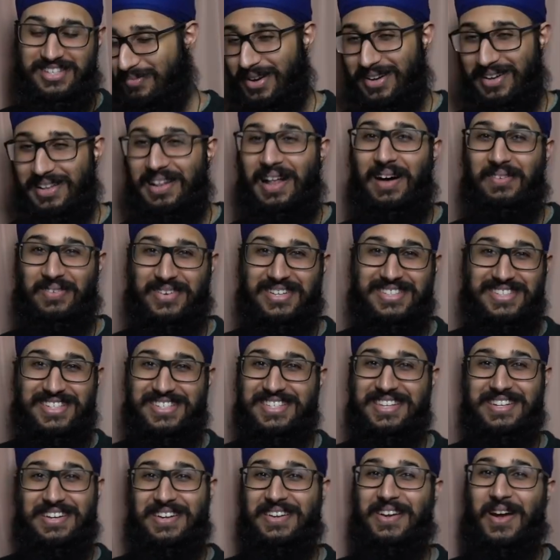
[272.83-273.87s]
Buckle up, because this is
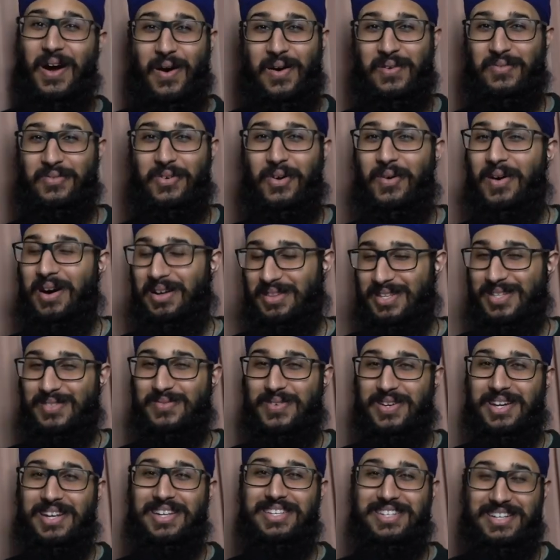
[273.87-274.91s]
gonna go on for a while. This
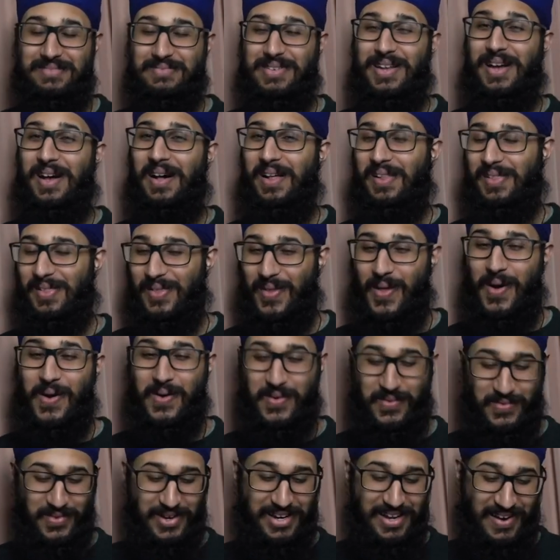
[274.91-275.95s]
video is gonna be a
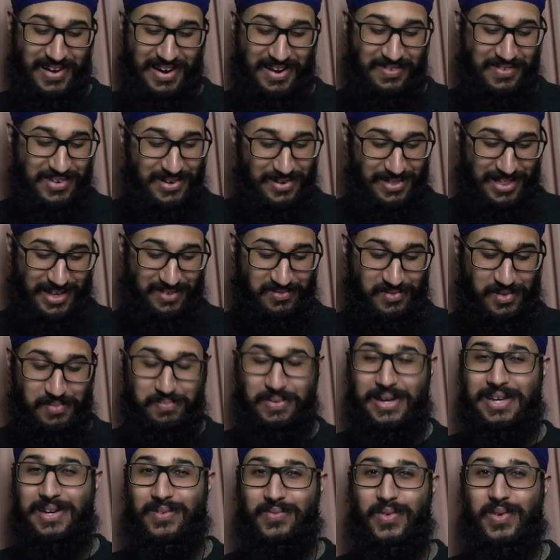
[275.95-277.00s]
long video, and I'm gonna like
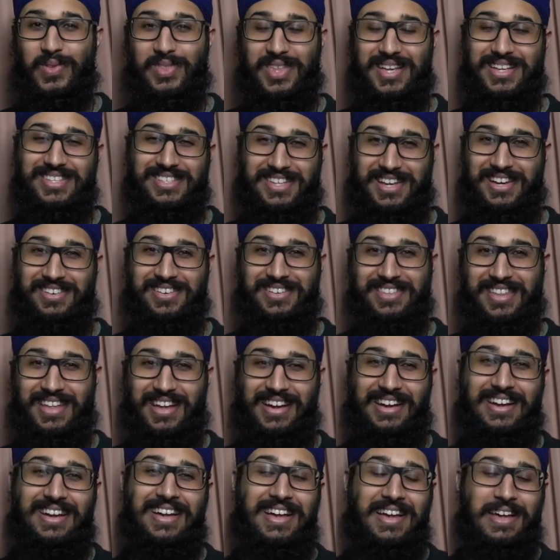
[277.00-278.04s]
repeat a few things here and
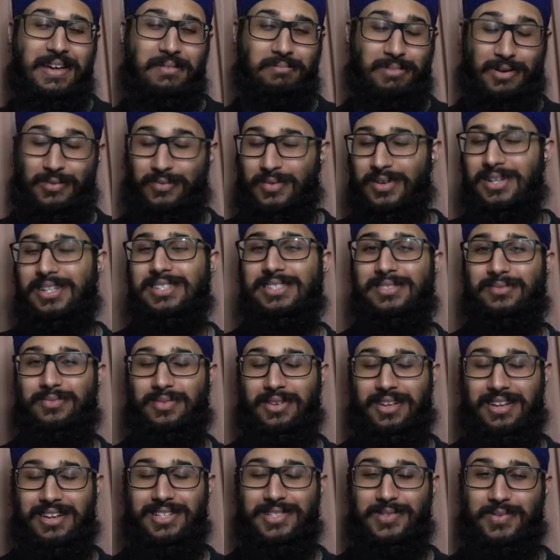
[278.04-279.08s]
there. But first
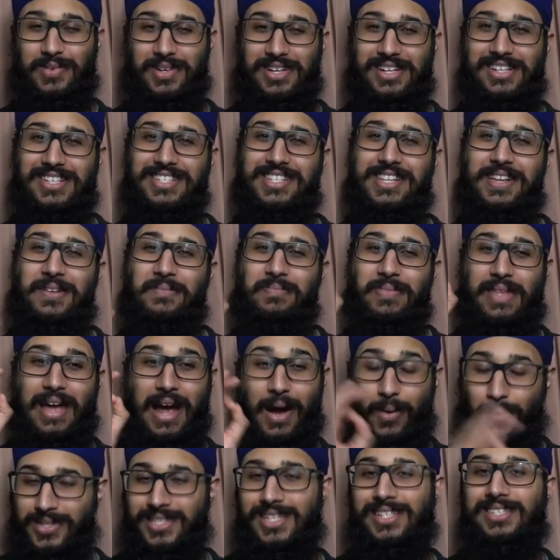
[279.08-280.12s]
things first, I
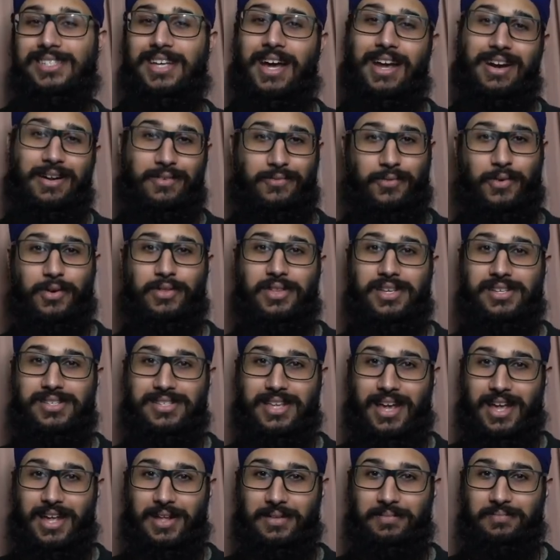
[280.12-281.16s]
was excited for this
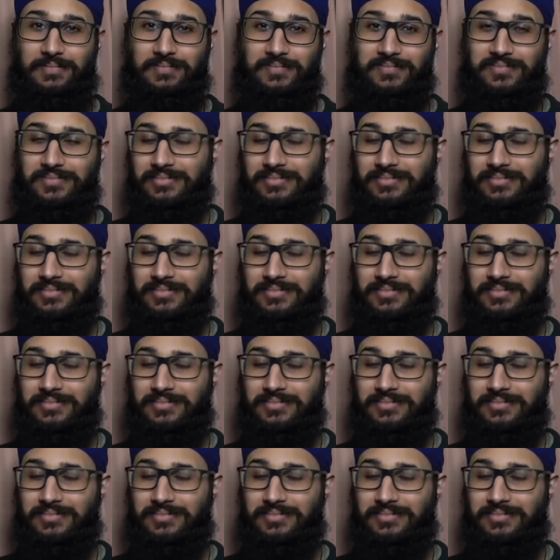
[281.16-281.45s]
game.